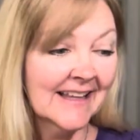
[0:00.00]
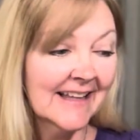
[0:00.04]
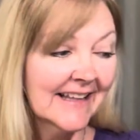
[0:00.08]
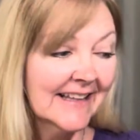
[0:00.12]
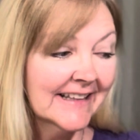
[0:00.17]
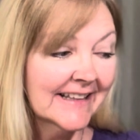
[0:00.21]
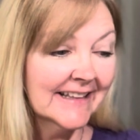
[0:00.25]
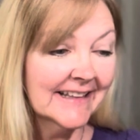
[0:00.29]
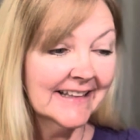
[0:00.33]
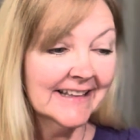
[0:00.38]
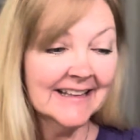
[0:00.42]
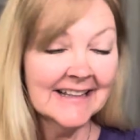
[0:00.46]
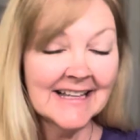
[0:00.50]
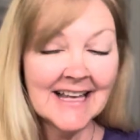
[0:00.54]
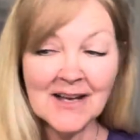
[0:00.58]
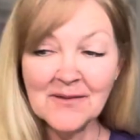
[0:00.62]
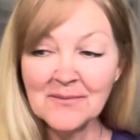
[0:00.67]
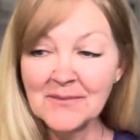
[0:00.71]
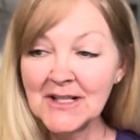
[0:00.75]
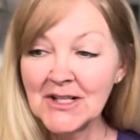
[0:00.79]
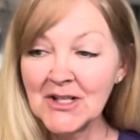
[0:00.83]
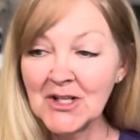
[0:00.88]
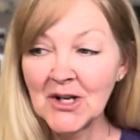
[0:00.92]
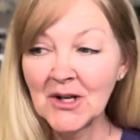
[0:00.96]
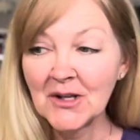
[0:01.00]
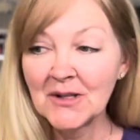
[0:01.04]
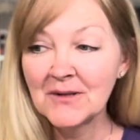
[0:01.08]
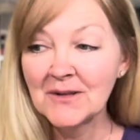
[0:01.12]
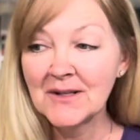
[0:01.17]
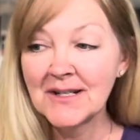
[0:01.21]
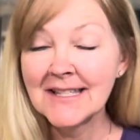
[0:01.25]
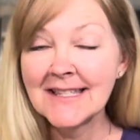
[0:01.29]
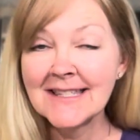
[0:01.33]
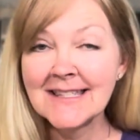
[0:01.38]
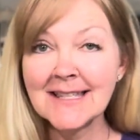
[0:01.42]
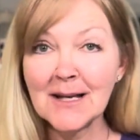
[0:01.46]
let me show you
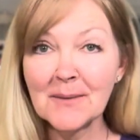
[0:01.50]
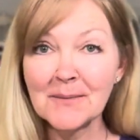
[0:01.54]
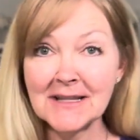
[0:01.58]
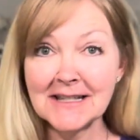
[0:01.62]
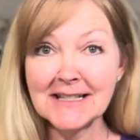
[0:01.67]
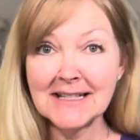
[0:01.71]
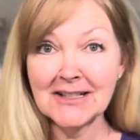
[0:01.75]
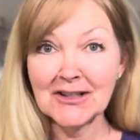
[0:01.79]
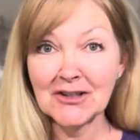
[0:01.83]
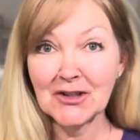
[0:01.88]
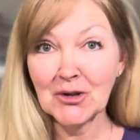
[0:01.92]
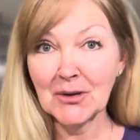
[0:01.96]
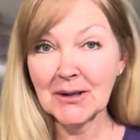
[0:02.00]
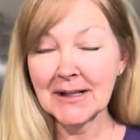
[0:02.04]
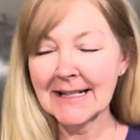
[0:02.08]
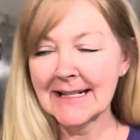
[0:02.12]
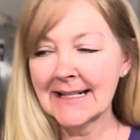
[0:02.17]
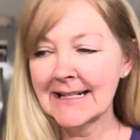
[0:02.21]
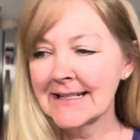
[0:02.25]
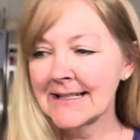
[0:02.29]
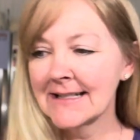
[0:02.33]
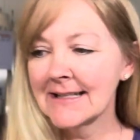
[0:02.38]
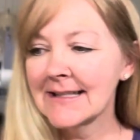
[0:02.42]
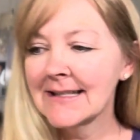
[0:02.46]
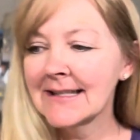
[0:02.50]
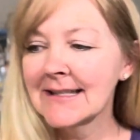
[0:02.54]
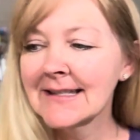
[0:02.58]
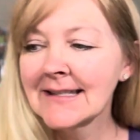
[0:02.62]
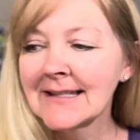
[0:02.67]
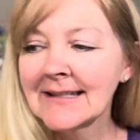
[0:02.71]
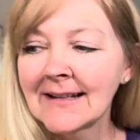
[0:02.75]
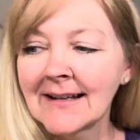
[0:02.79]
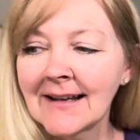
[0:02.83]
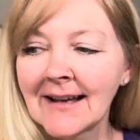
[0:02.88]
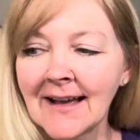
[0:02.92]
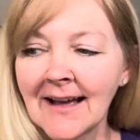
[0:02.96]
just some of the
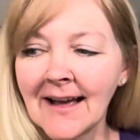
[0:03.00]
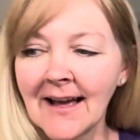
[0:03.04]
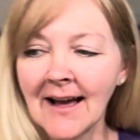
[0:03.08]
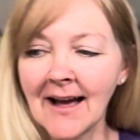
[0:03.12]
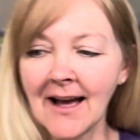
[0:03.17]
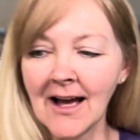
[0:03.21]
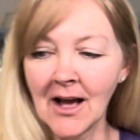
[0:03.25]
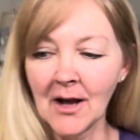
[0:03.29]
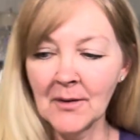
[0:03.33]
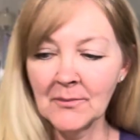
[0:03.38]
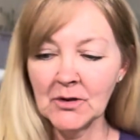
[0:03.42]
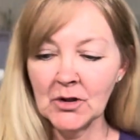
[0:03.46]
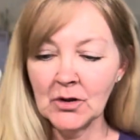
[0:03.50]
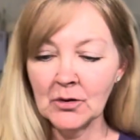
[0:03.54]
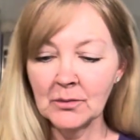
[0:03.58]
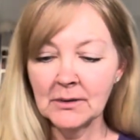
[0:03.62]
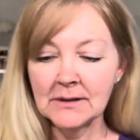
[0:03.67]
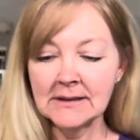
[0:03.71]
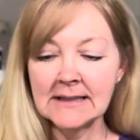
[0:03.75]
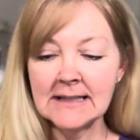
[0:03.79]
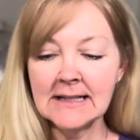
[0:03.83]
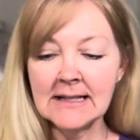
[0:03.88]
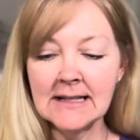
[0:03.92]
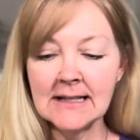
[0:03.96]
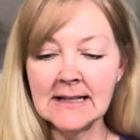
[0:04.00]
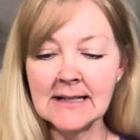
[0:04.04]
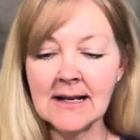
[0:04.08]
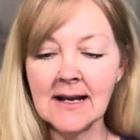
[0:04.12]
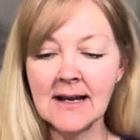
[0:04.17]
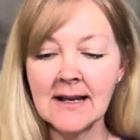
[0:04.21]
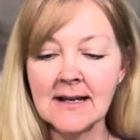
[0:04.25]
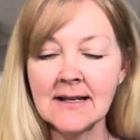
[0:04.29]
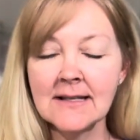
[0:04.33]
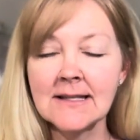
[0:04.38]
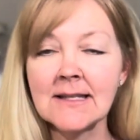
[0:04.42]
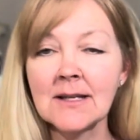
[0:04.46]
ingredients. Um, you will need
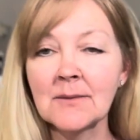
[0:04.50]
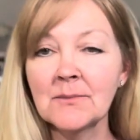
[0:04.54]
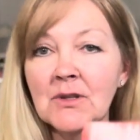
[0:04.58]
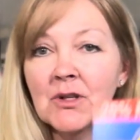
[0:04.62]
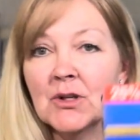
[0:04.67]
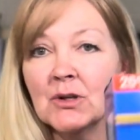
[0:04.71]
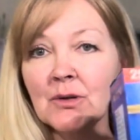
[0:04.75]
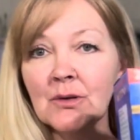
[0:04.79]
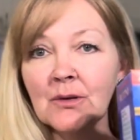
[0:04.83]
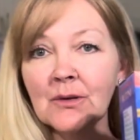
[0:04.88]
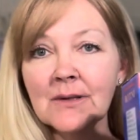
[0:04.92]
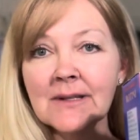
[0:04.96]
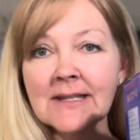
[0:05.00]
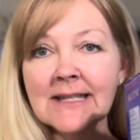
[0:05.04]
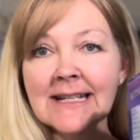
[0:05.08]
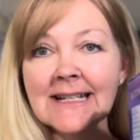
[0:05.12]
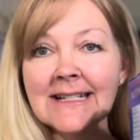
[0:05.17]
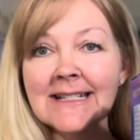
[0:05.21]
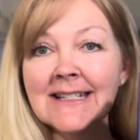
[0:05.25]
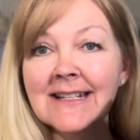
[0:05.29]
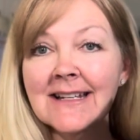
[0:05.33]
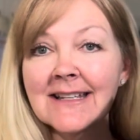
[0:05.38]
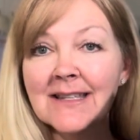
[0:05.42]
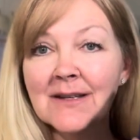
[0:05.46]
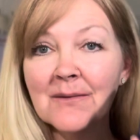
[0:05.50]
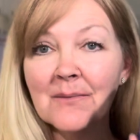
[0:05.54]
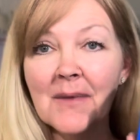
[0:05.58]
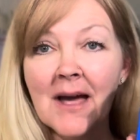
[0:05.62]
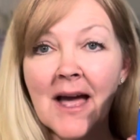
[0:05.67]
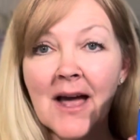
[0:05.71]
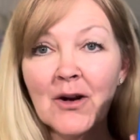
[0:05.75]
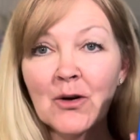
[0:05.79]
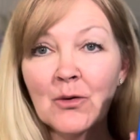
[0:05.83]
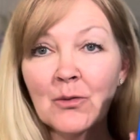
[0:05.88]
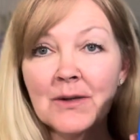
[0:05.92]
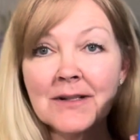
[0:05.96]
some noodles. It doesn't
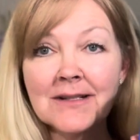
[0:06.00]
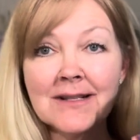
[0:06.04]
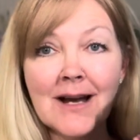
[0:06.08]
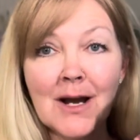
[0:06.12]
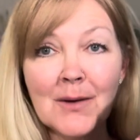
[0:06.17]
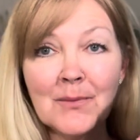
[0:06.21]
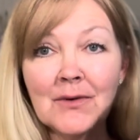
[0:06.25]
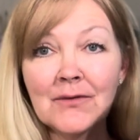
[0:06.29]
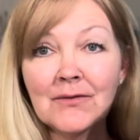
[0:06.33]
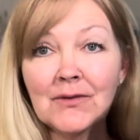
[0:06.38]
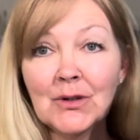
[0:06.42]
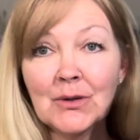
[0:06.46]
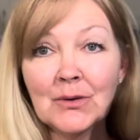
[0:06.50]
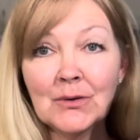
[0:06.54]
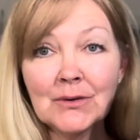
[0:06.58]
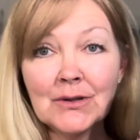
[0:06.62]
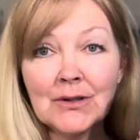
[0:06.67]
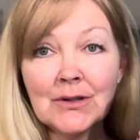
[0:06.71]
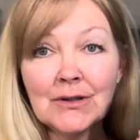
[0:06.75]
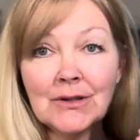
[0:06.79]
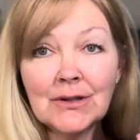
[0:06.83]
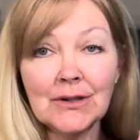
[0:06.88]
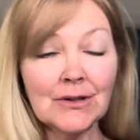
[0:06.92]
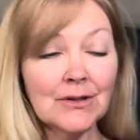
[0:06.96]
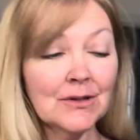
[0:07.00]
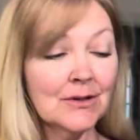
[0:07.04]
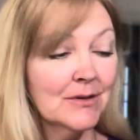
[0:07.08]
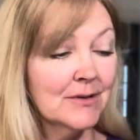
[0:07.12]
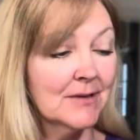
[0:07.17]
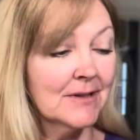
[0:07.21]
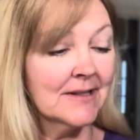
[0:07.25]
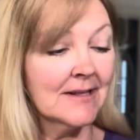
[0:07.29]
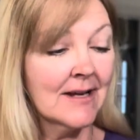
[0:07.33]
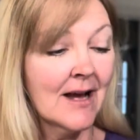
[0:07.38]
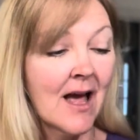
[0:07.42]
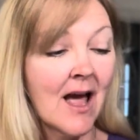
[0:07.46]
matter what type of noodle you
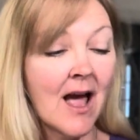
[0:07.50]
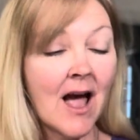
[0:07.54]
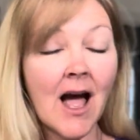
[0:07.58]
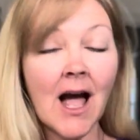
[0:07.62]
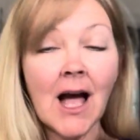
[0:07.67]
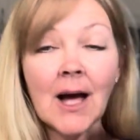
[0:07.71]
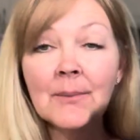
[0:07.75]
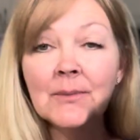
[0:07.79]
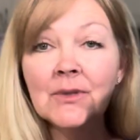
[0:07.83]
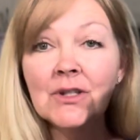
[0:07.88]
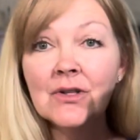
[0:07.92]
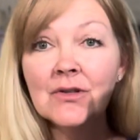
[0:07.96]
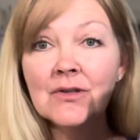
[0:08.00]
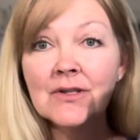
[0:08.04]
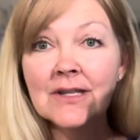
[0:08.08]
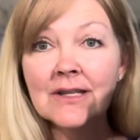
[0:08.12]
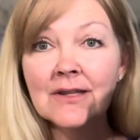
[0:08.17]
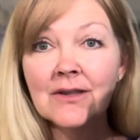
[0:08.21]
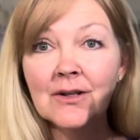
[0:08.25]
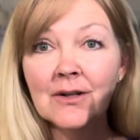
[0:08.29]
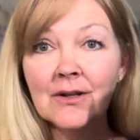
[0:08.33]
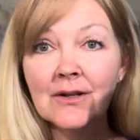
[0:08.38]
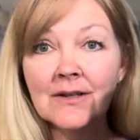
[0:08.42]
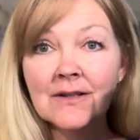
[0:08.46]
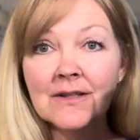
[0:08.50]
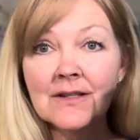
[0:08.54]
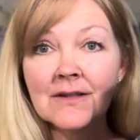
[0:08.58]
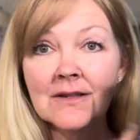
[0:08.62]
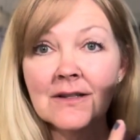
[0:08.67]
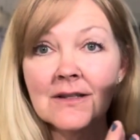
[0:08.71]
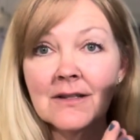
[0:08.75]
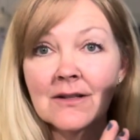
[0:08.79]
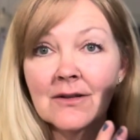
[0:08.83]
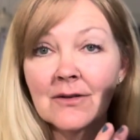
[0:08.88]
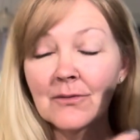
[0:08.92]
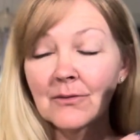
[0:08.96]
use. I'm using those,
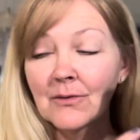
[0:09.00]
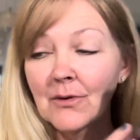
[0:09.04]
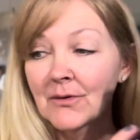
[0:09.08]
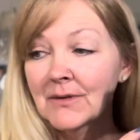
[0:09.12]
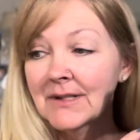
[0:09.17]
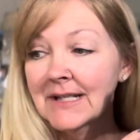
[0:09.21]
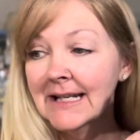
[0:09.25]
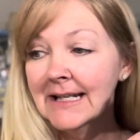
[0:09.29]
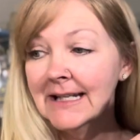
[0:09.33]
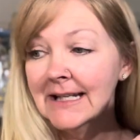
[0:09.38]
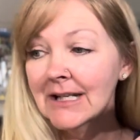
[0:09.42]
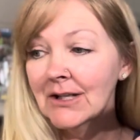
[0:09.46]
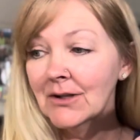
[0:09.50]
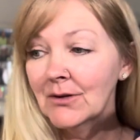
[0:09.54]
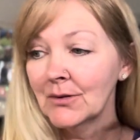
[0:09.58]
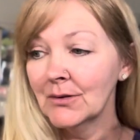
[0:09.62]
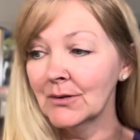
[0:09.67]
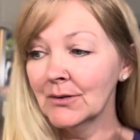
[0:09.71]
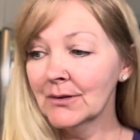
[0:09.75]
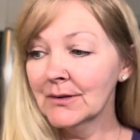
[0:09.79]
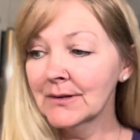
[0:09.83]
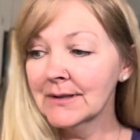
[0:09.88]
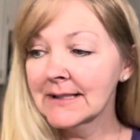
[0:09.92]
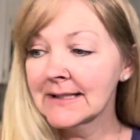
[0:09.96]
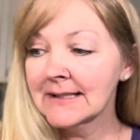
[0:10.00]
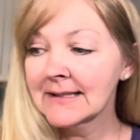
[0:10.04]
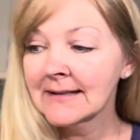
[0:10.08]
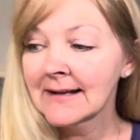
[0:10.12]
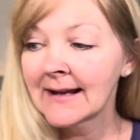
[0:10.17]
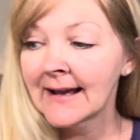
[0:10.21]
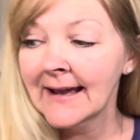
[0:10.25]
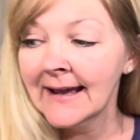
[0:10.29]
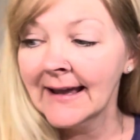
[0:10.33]
the rotini noodles.